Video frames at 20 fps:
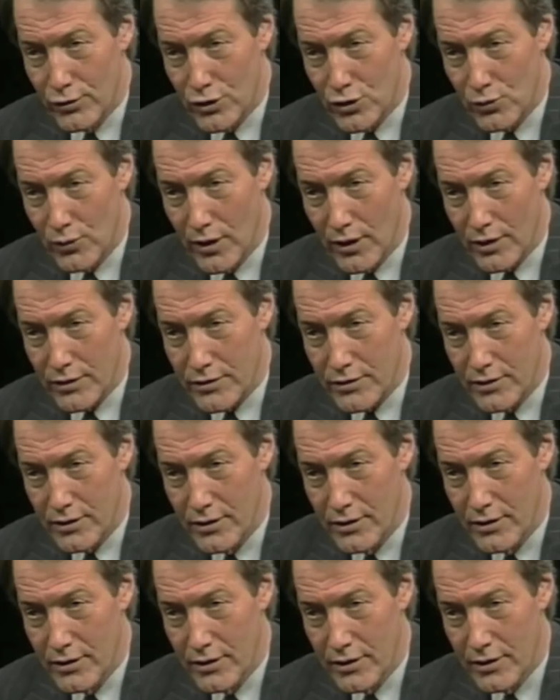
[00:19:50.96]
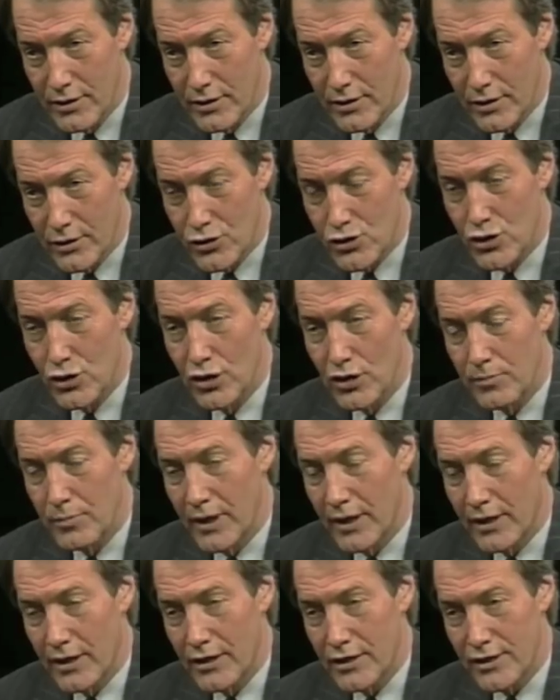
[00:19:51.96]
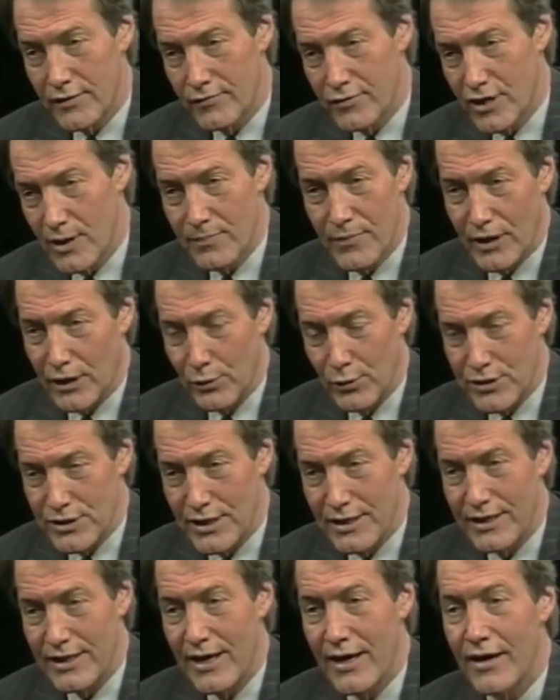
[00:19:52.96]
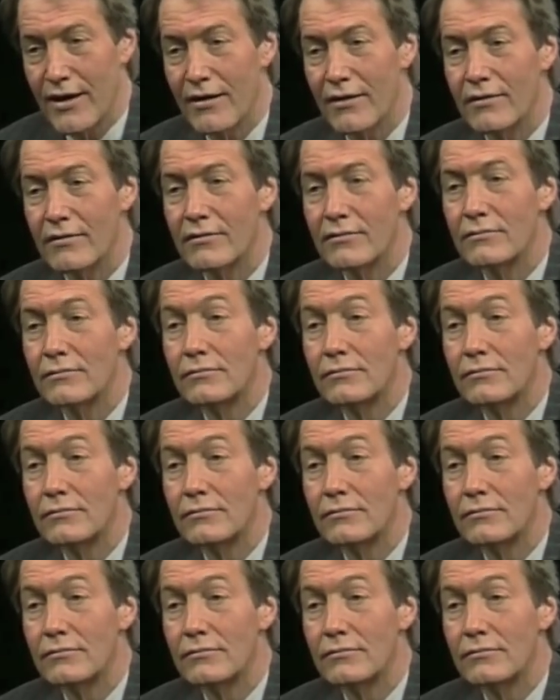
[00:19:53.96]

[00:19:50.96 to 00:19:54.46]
do as well as it should because of something that was in the air.